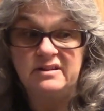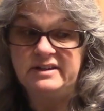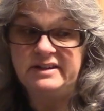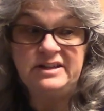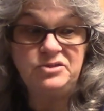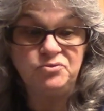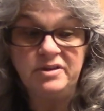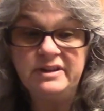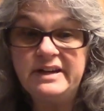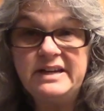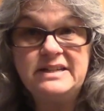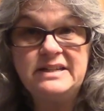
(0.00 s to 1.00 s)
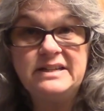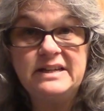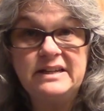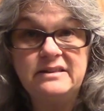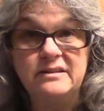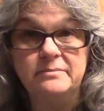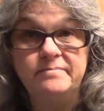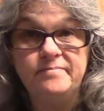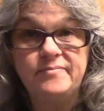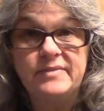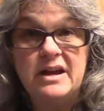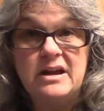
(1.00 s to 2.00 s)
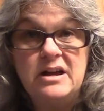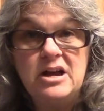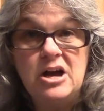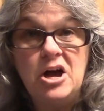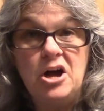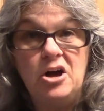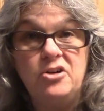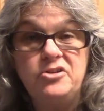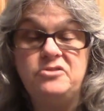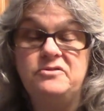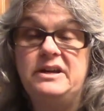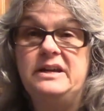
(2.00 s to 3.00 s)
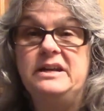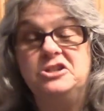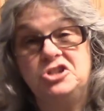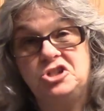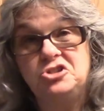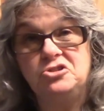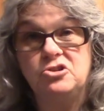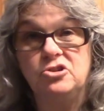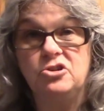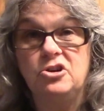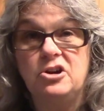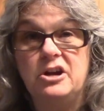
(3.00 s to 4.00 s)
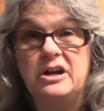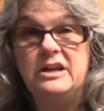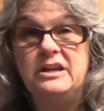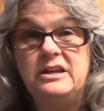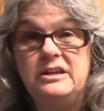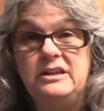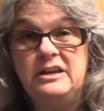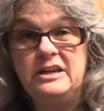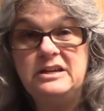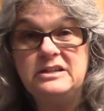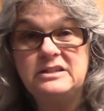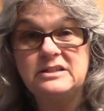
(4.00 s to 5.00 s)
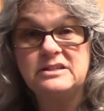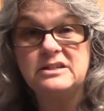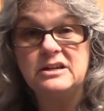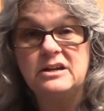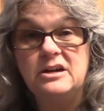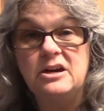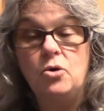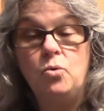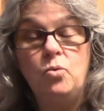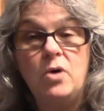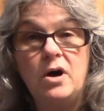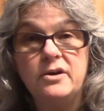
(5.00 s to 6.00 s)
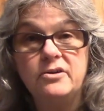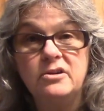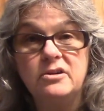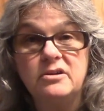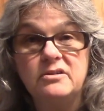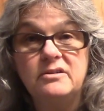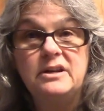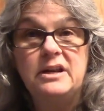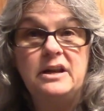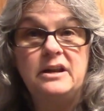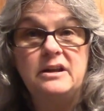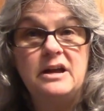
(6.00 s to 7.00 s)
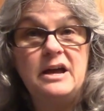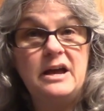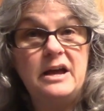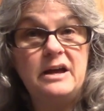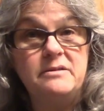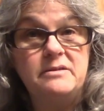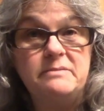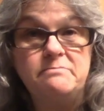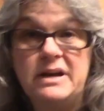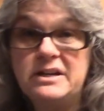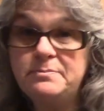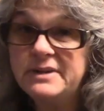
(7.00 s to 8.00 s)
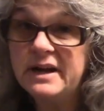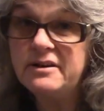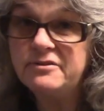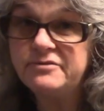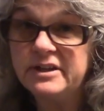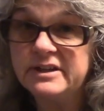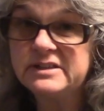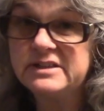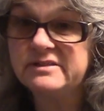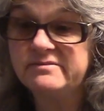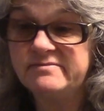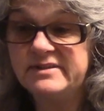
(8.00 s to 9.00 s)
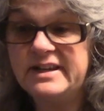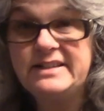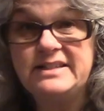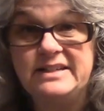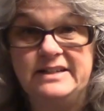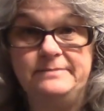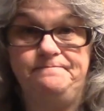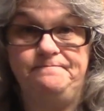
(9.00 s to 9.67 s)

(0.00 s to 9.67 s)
it's really easy to get them. All you need is sugar, yeast, water, mashed potato flakes. That's it.